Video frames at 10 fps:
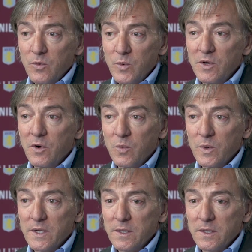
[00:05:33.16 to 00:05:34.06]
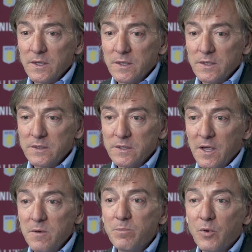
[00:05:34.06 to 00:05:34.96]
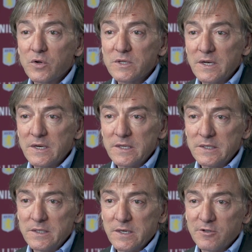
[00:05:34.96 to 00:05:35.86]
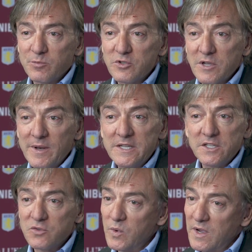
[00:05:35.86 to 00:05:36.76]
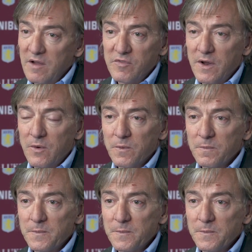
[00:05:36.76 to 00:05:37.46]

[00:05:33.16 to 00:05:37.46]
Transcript: we know uh, the important and responsibilities we have now.